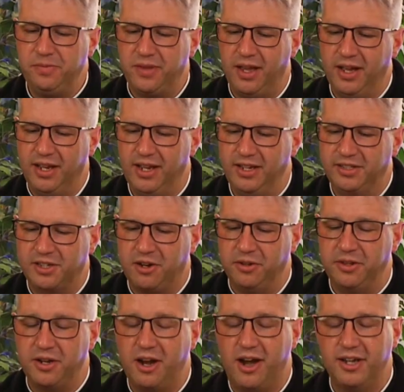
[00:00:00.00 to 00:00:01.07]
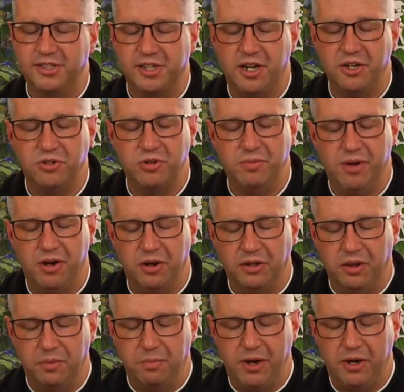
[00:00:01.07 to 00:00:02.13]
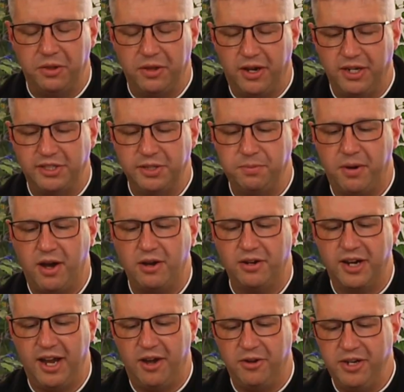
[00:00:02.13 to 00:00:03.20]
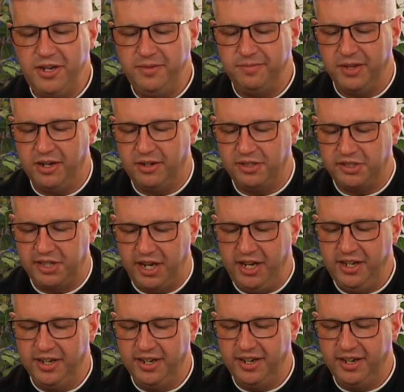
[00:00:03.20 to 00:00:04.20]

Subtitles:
It's called the God's Country Marathon. It's in Potter County in our state.